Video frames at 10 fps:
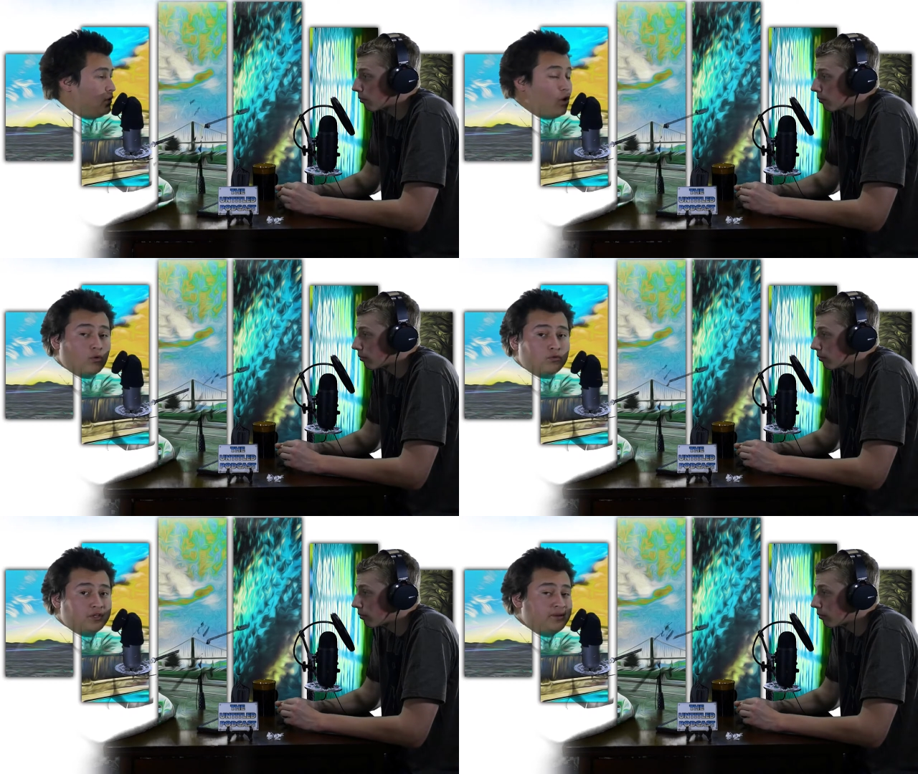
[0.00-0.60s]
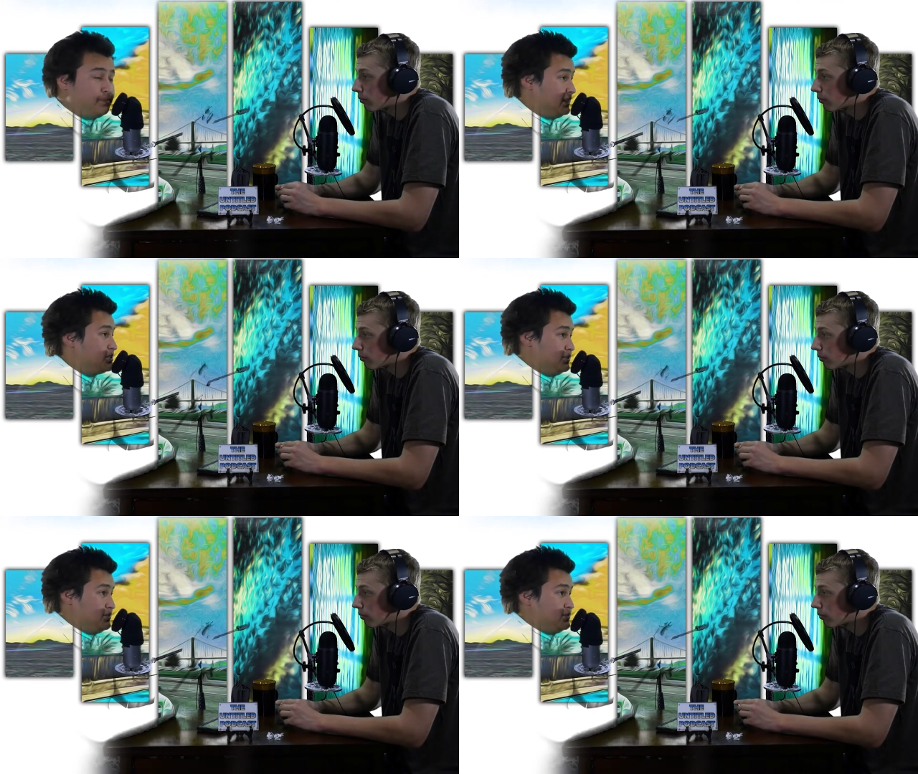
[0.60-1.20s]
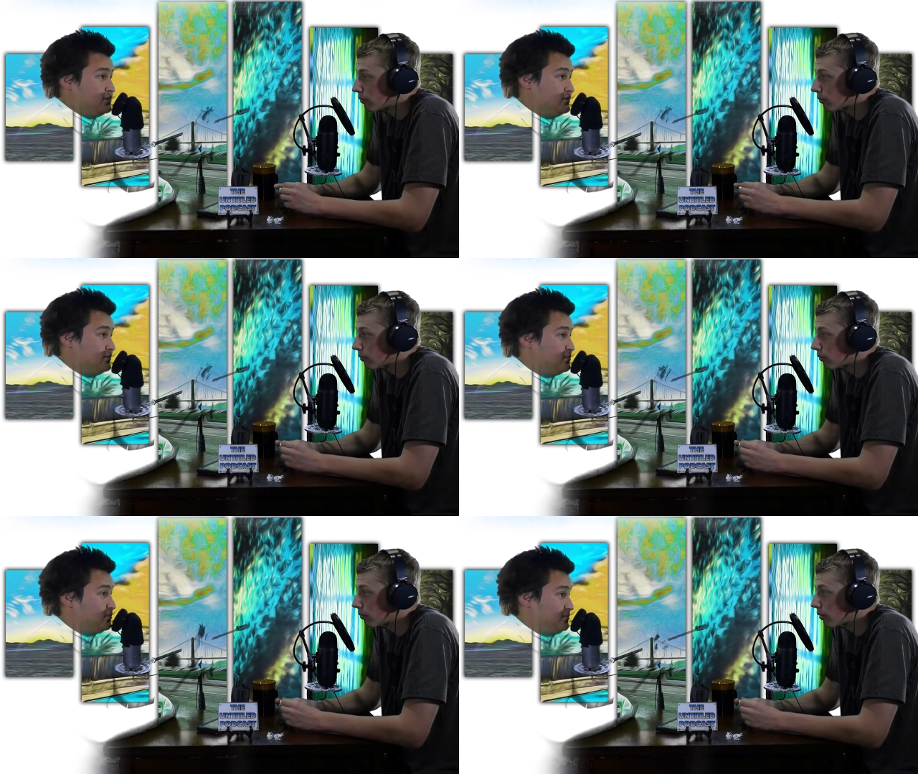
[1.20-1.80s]
Speaker 1: Only pictures.
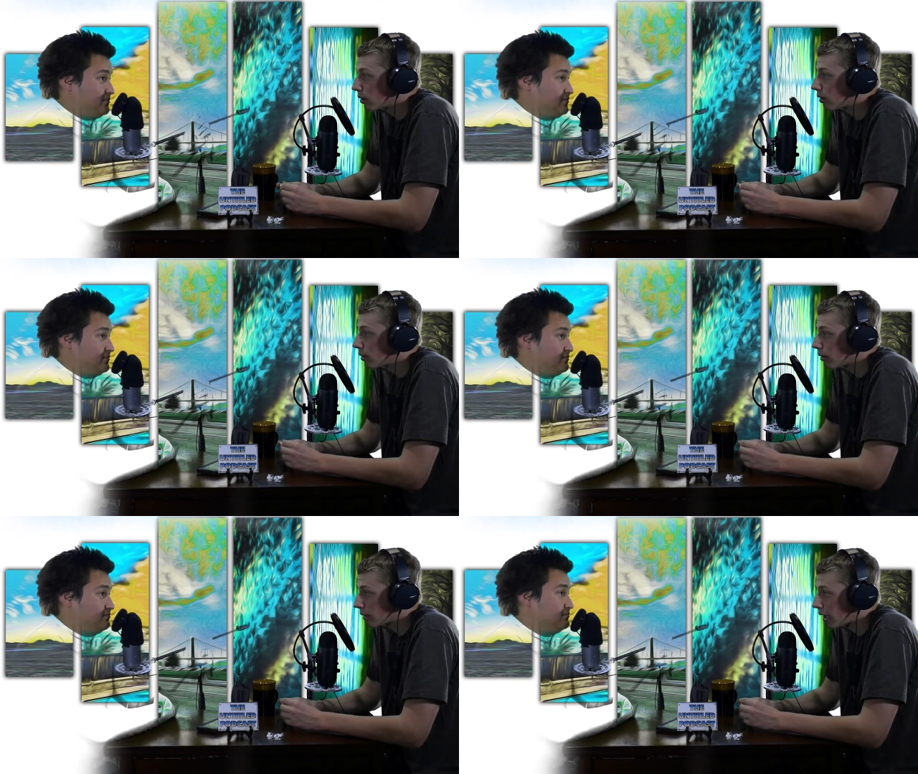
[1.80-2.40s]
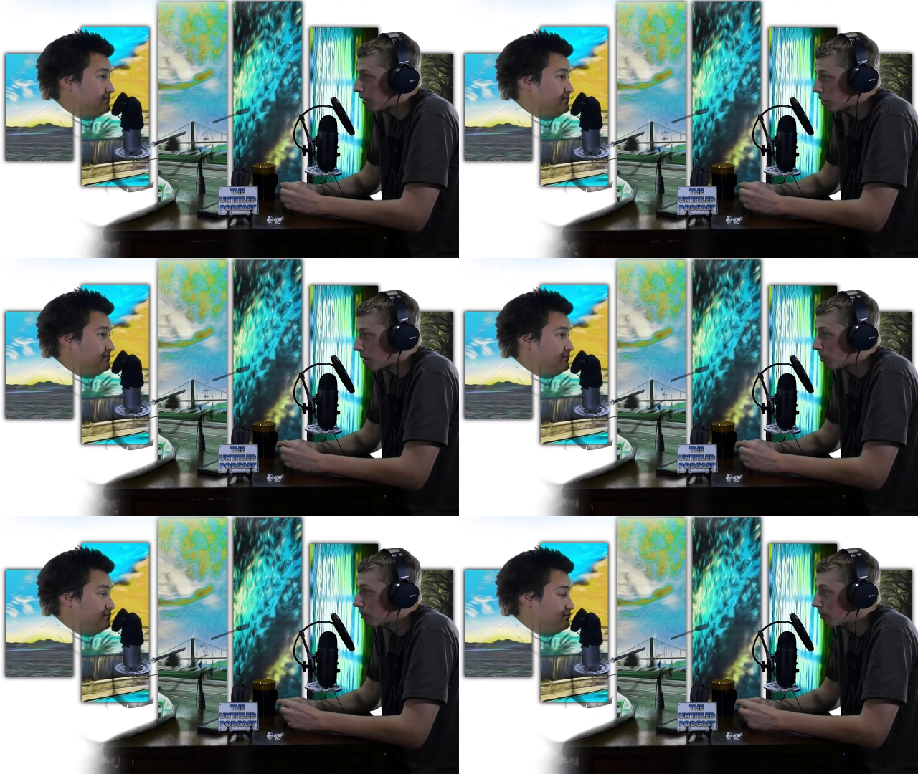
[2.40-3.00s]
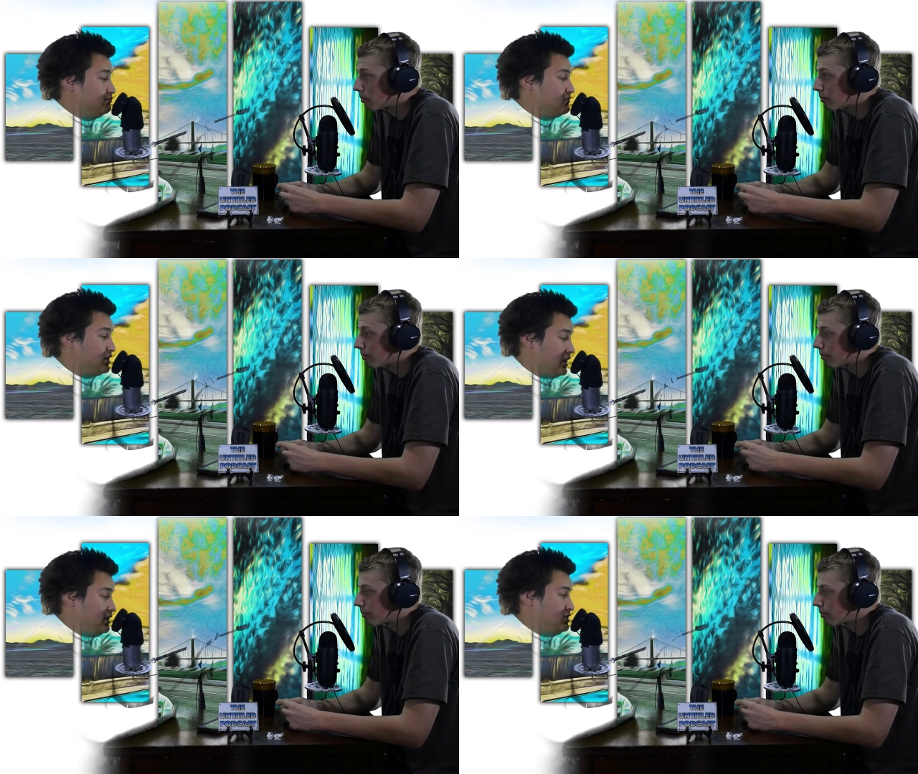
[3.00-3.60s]
Speaker 2: They're kind of cheap.
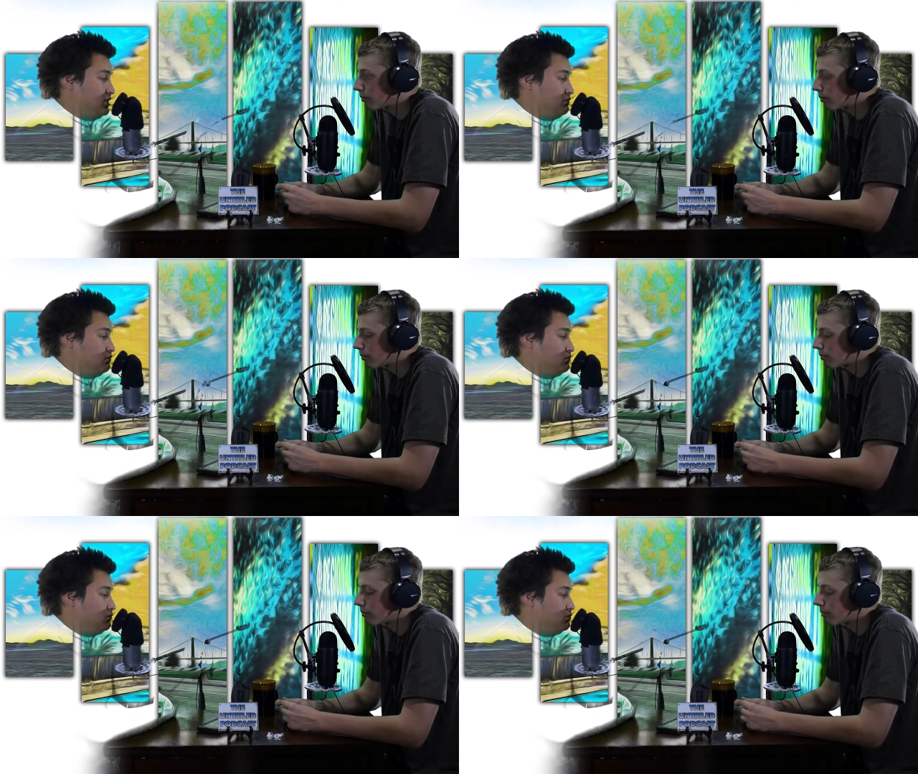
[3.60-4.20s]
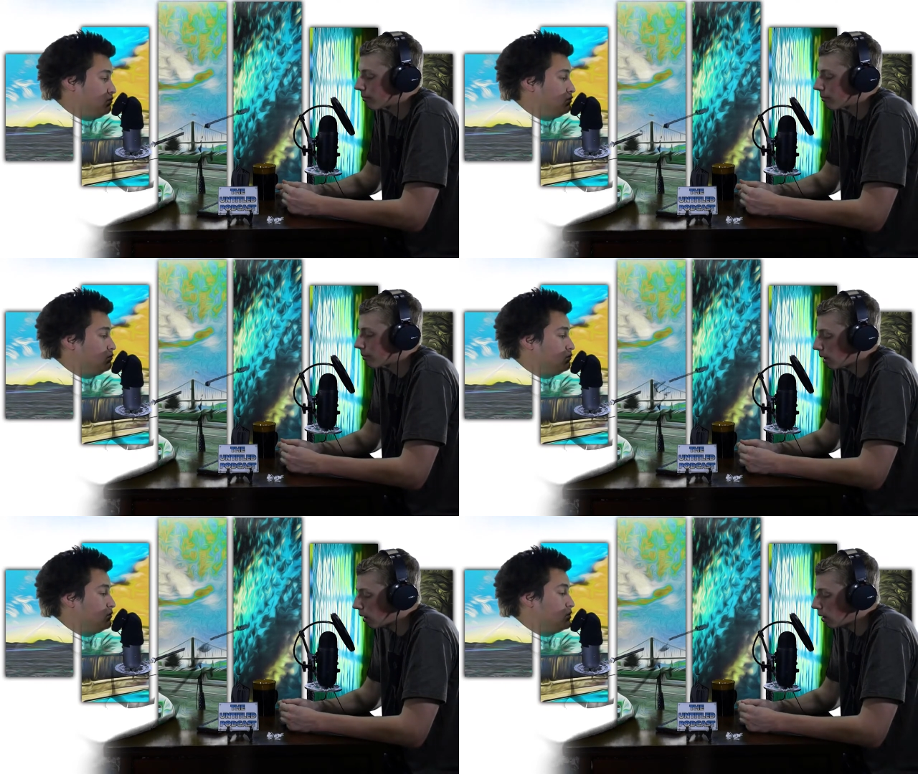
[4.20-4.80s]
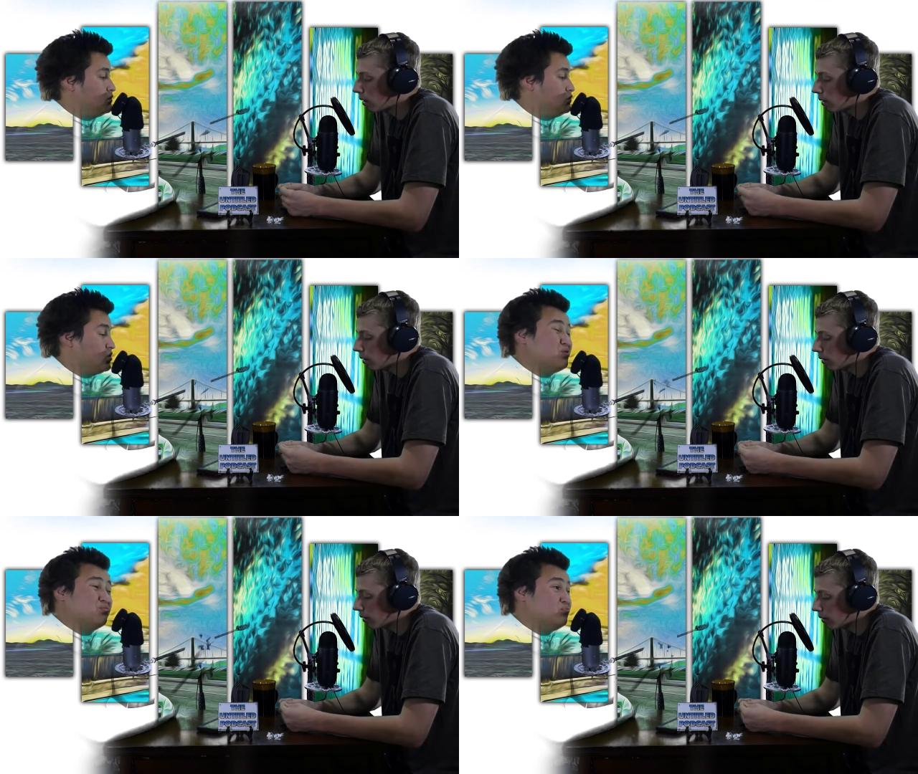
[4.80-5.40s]
Speaker 1: Kind of cheap.
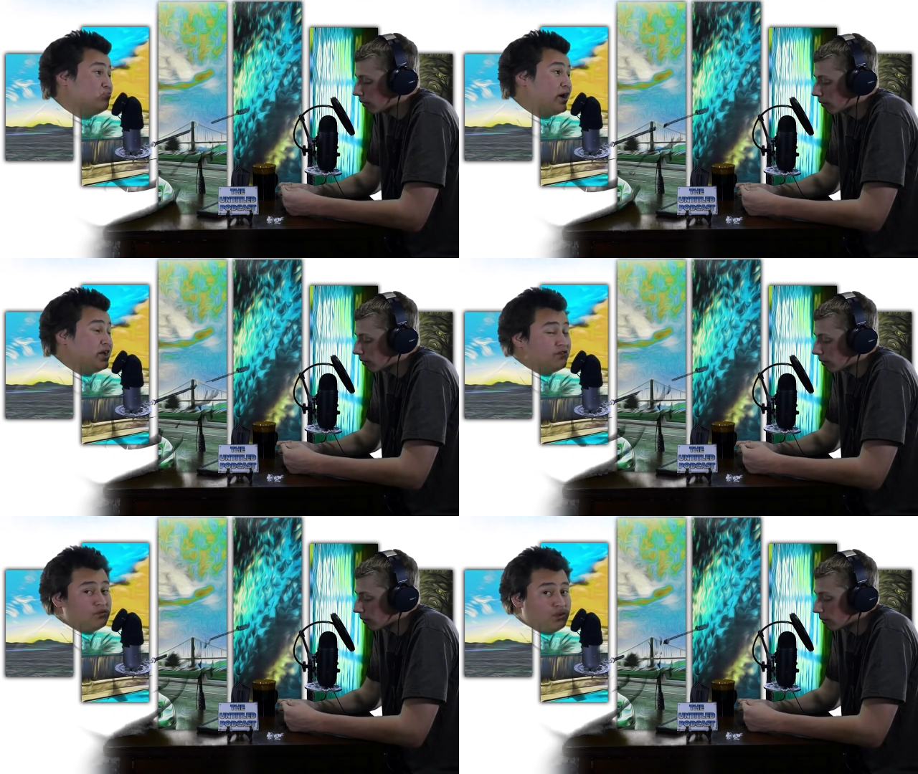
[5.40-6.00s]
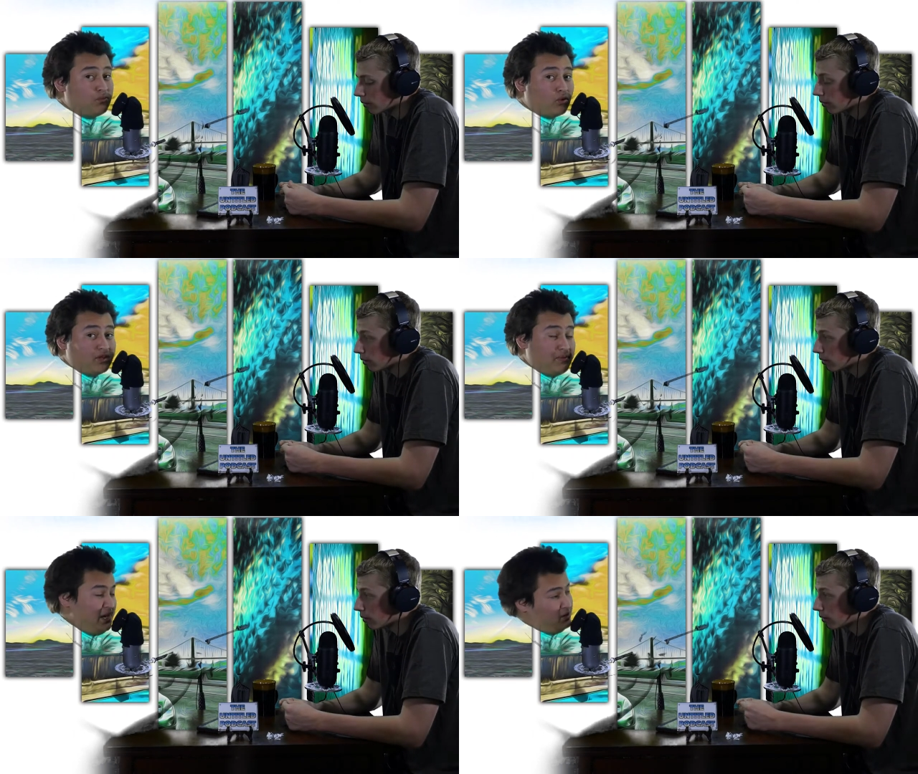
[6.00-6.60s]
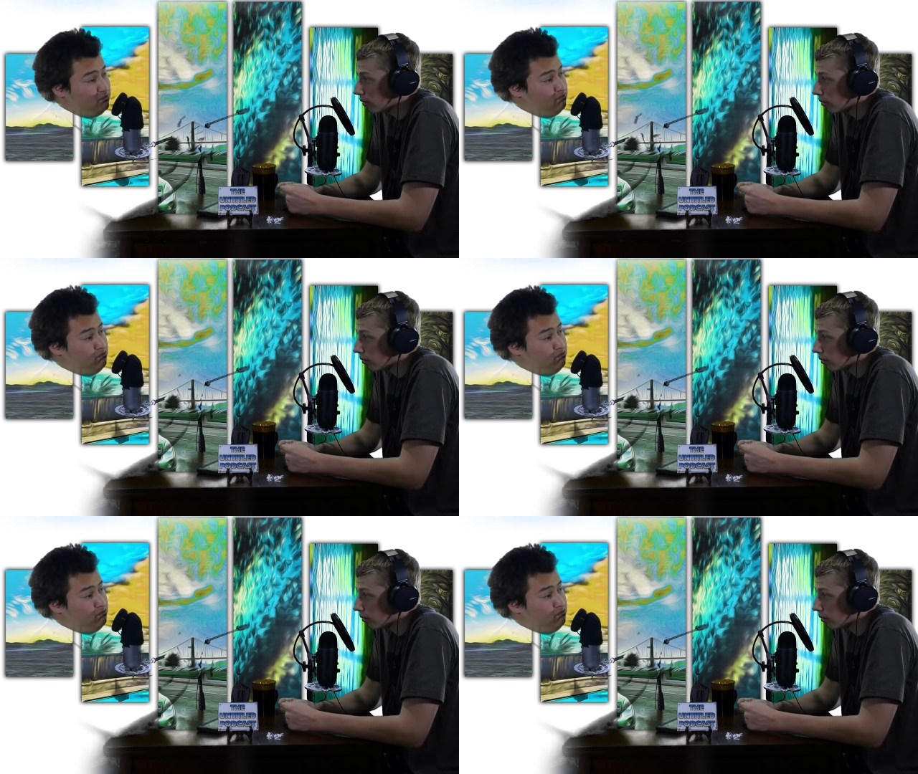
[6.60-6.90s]
Some might even be poorly made.